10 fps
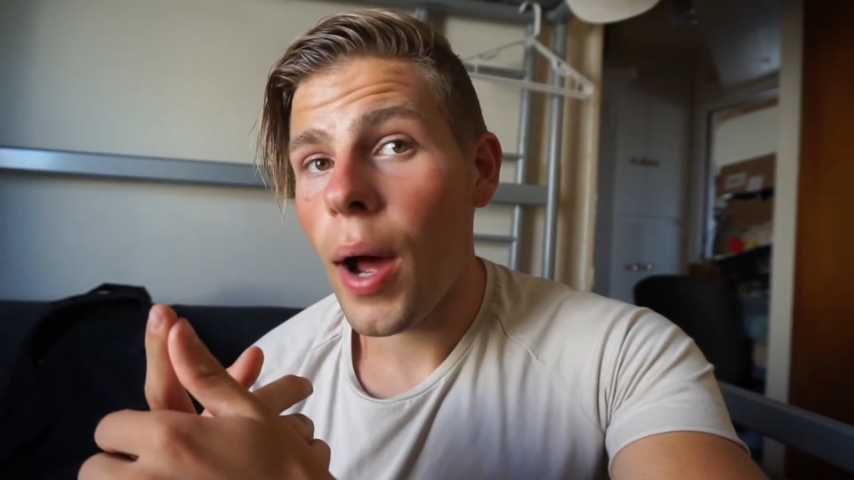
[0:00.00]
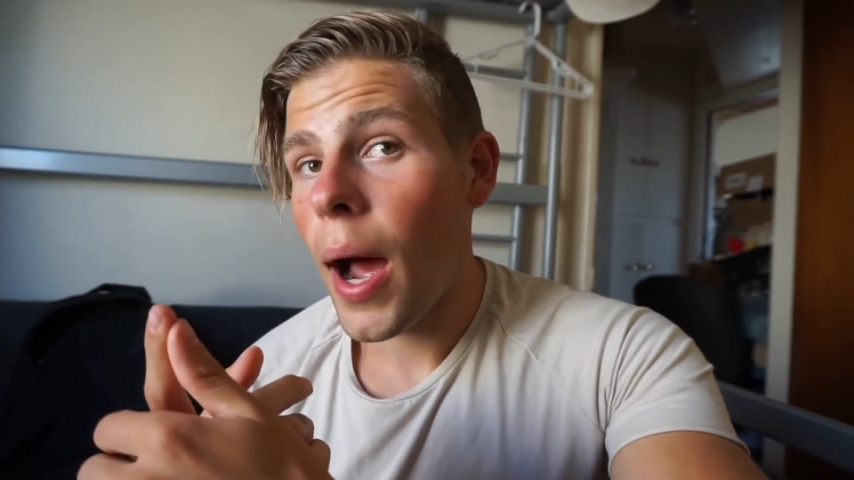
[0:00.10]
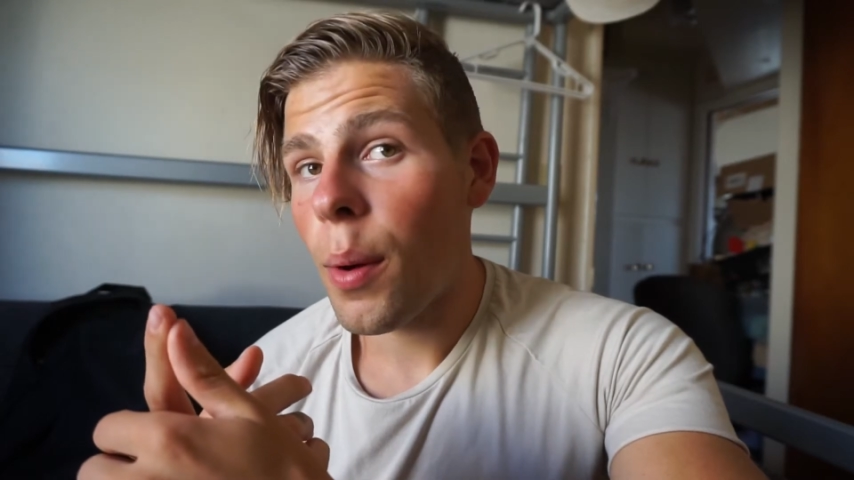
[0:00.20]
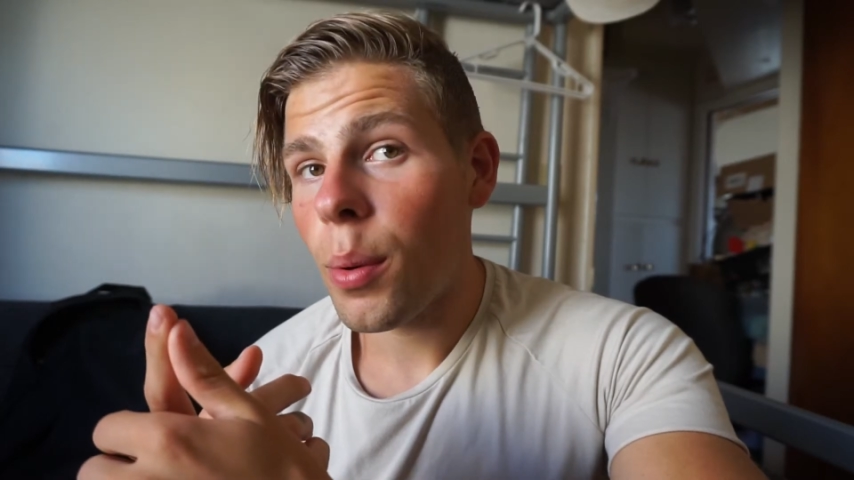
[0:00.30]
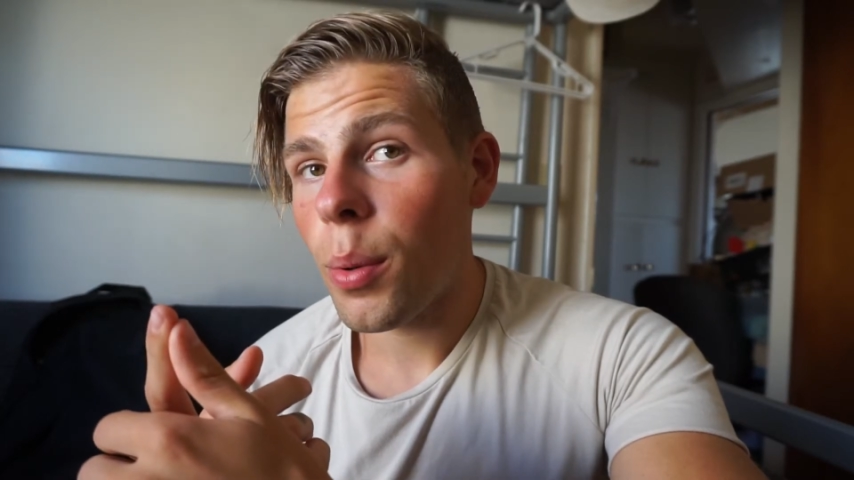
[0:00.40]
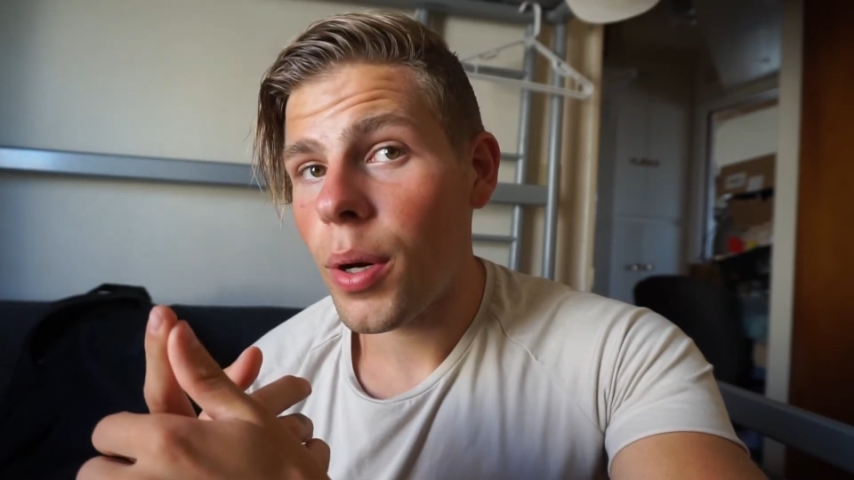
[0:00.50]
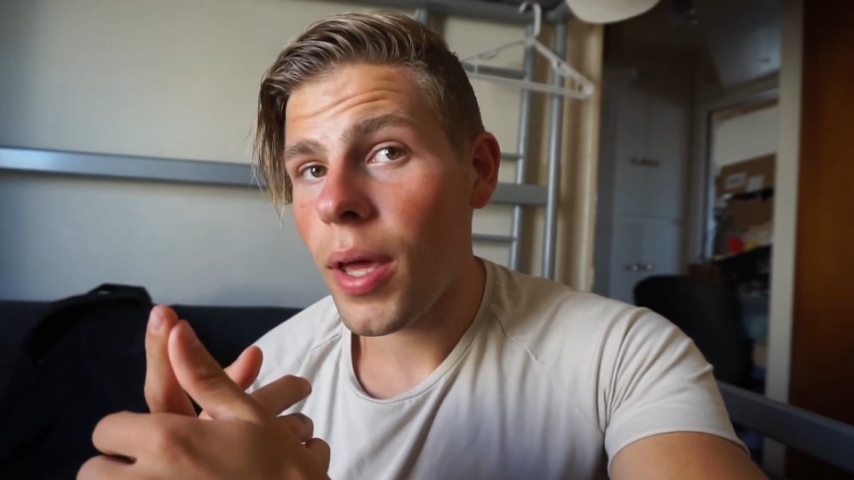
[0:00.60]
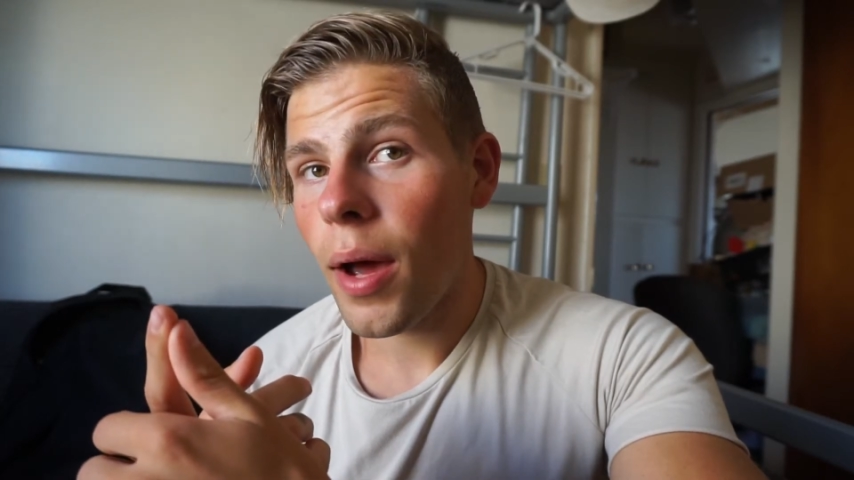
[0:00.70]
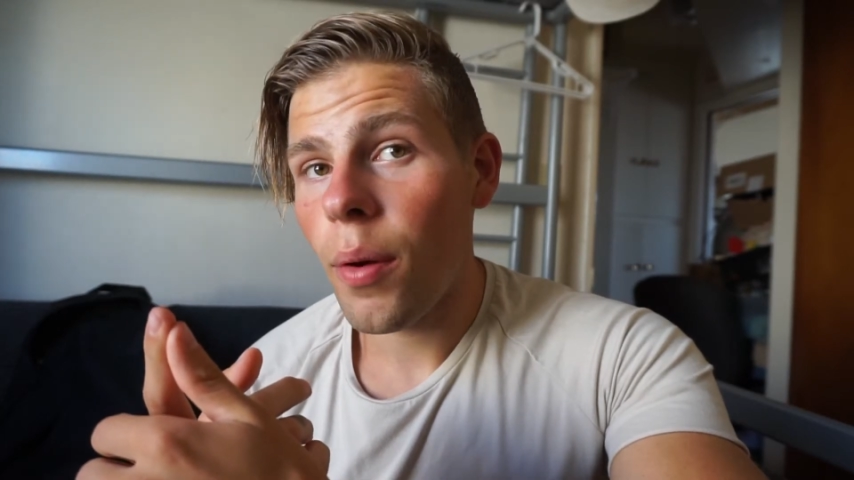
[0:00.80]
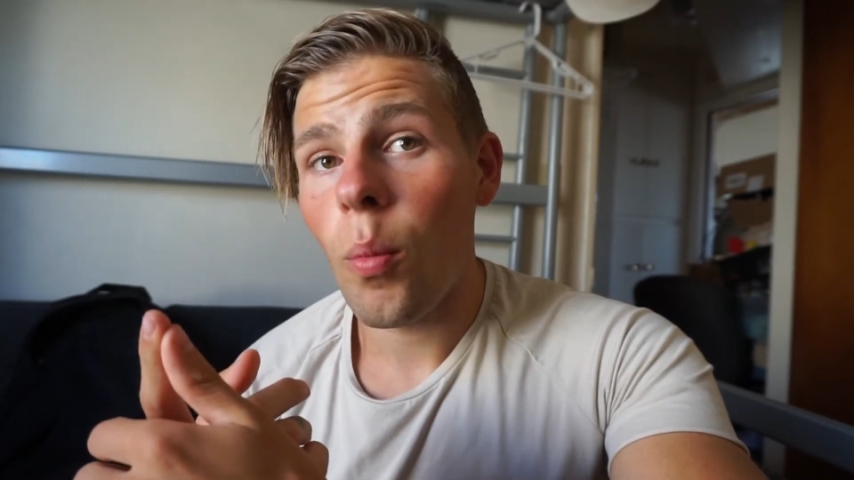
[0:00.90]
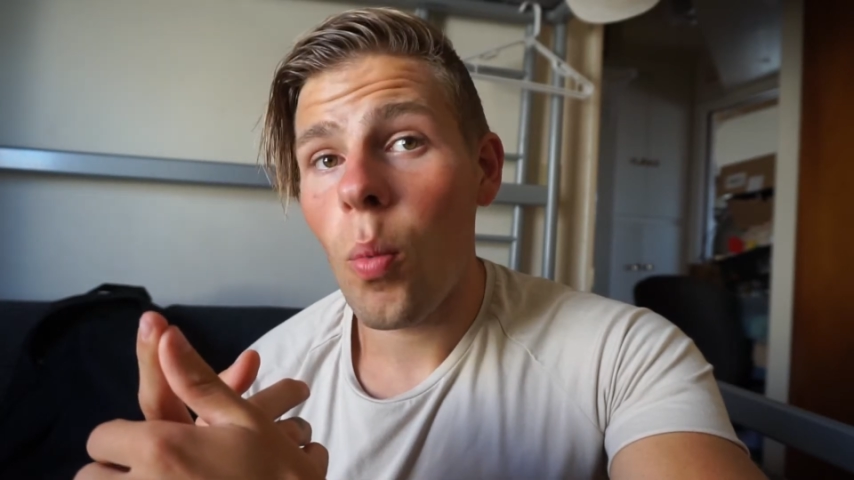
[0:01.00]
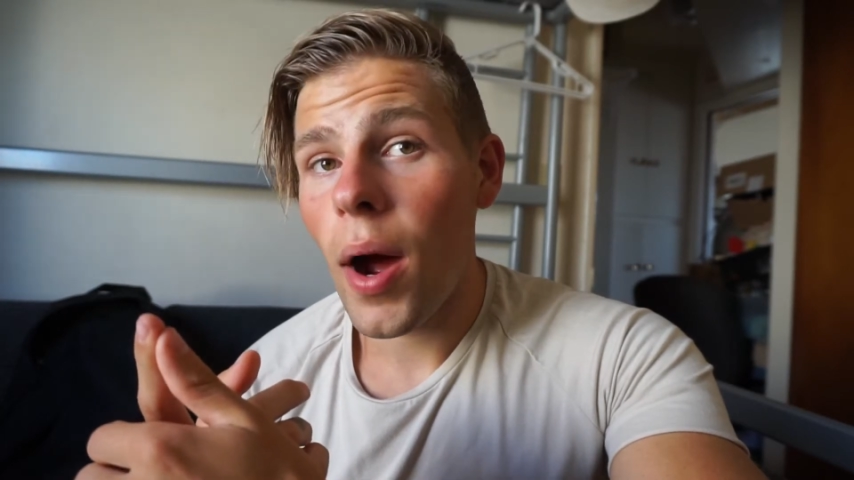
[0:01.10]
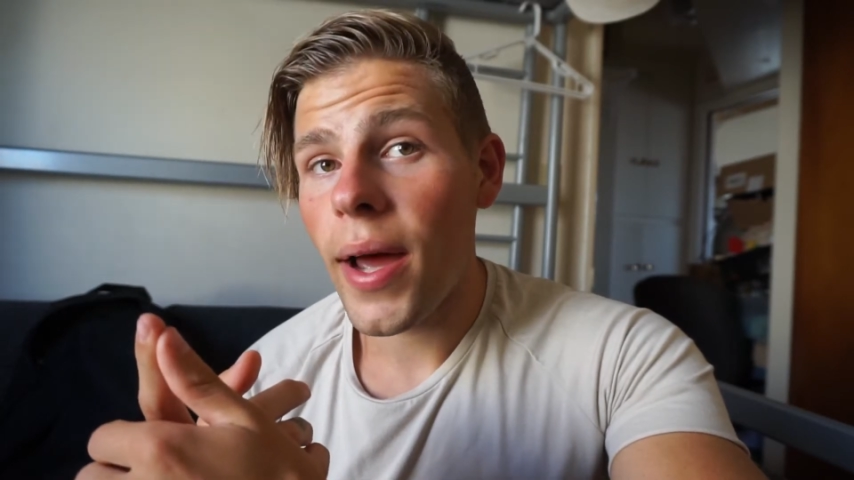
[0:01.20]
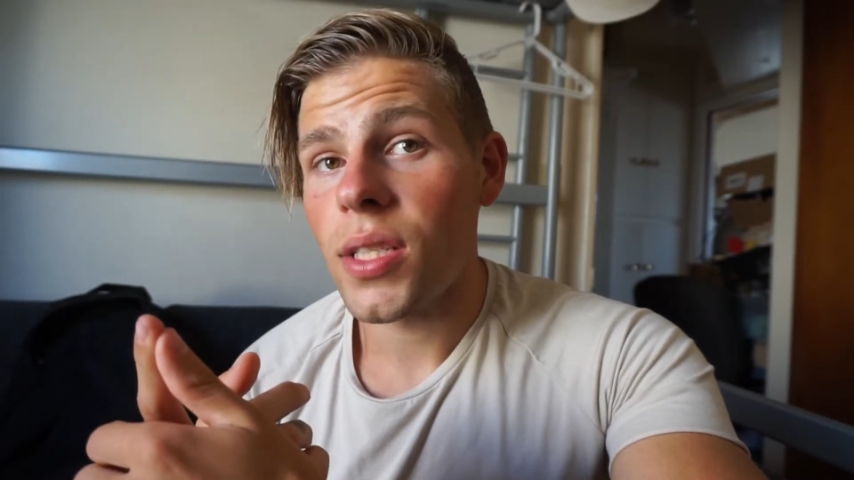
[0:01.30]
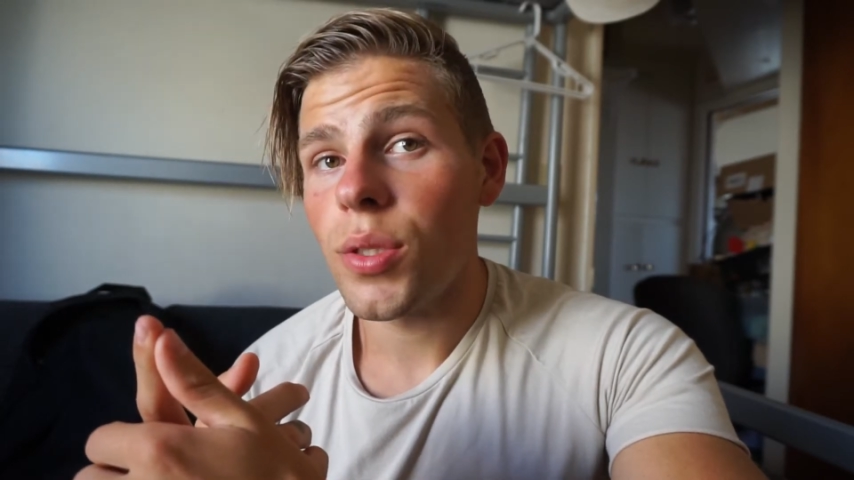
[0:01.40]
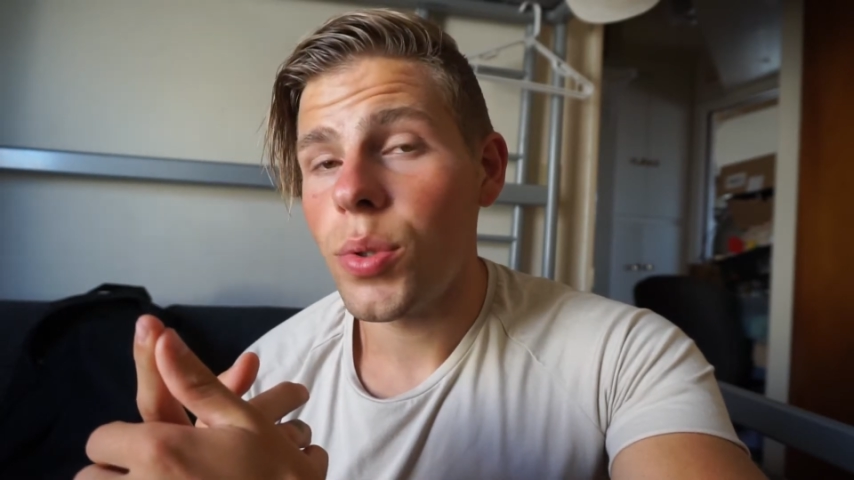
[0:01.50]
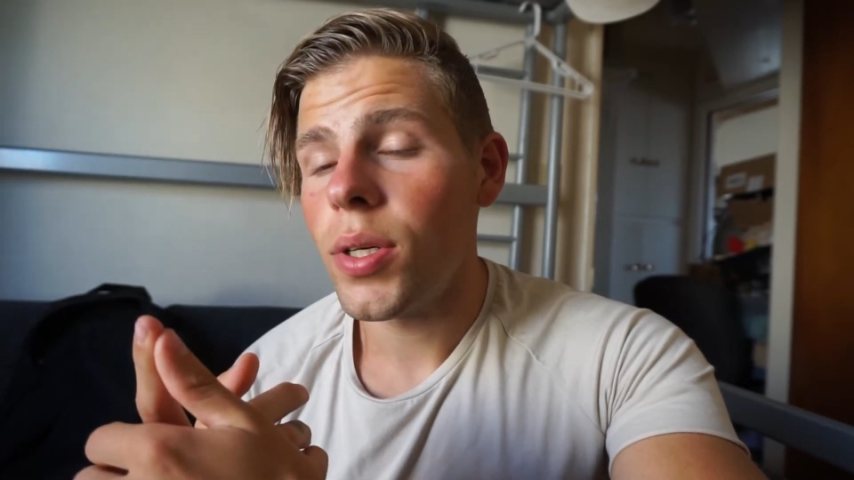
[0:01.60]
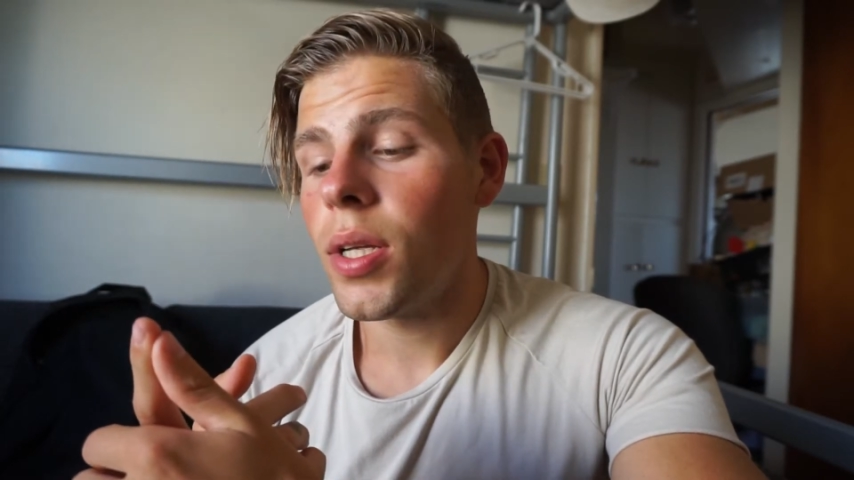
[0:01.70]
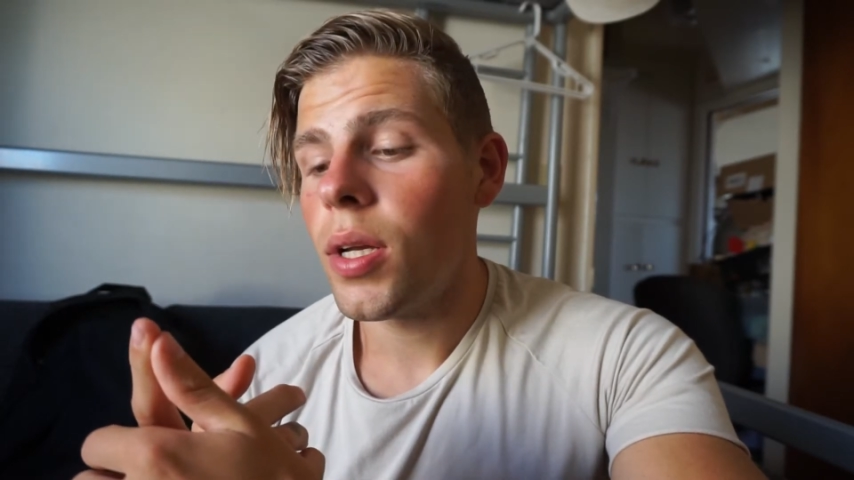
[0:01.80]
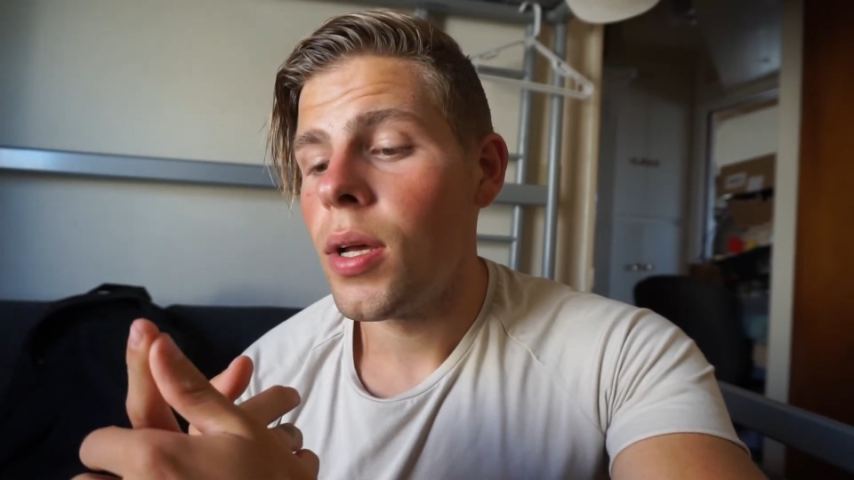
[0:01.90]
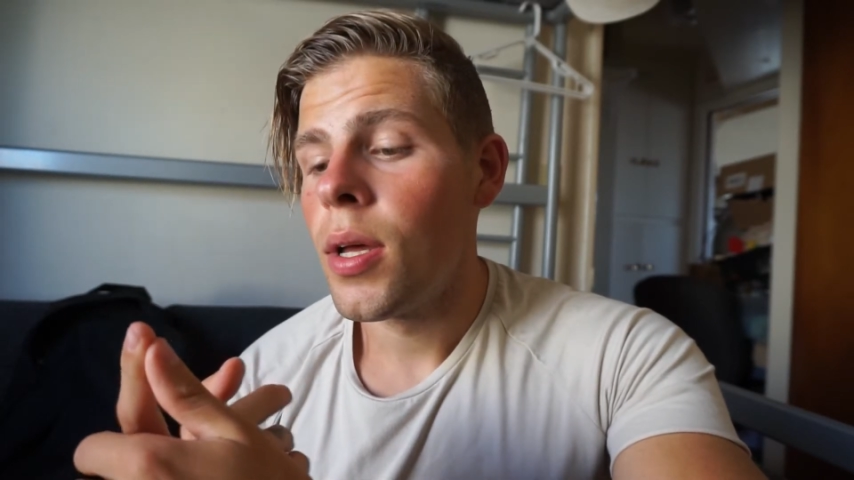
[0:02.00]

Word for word: how I work out, and why I do it.